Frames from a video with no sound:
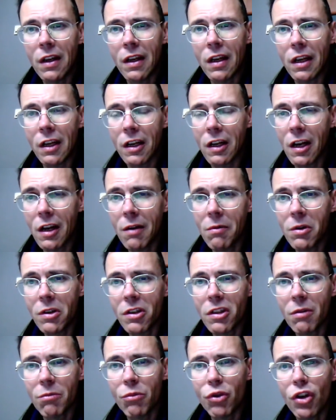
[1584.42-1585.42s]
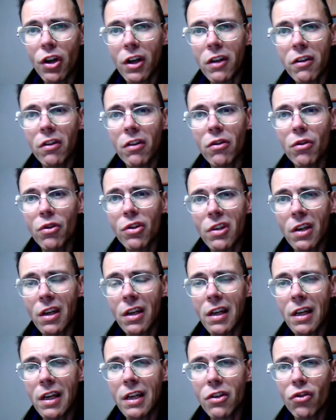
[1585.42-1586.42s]
And I was subjected to
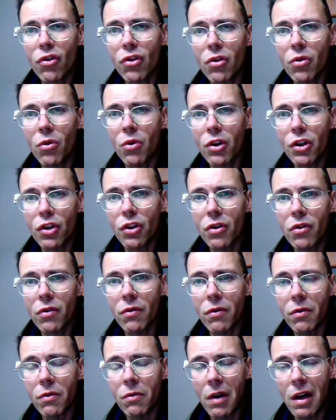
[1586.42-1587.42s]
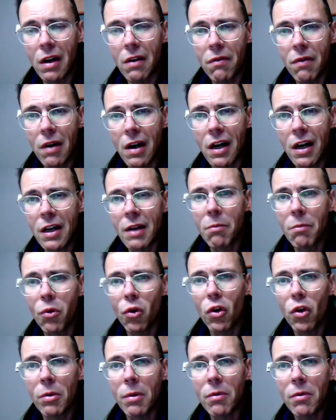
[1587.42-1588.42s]
psychiatric torture to
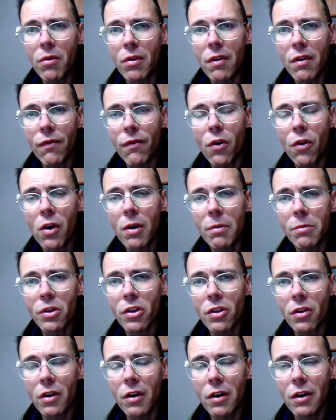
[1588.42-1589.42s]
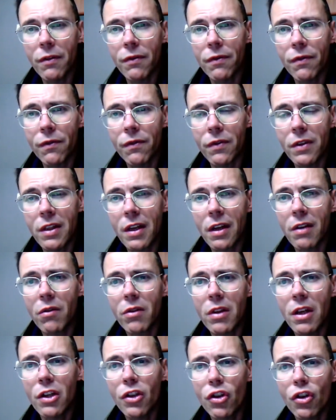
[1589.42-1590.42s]
unemployment to the forms of
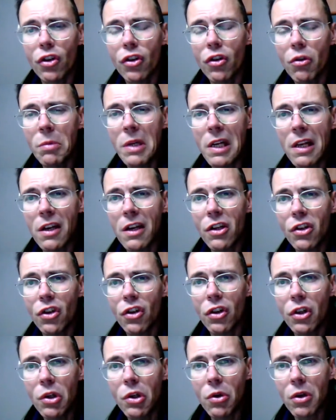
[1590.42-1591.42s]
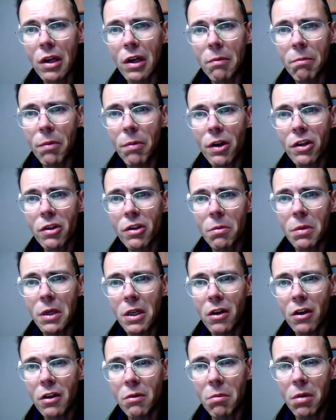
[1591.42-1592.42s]
degradation, humiliation you can possibly
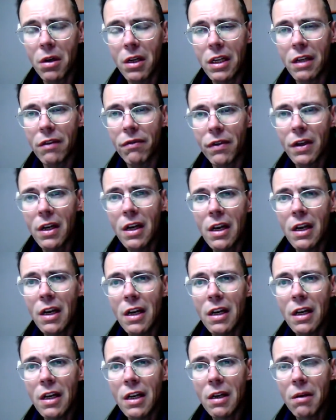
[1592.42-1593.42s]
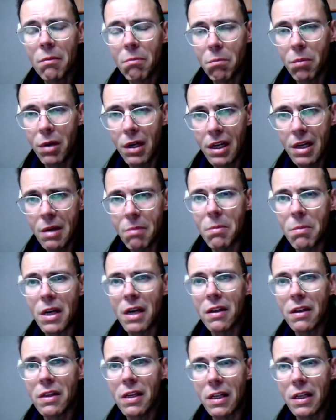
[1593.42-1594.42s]
not believe. Believe me,
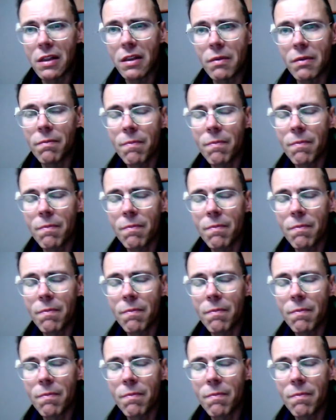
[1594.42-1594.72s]
I did.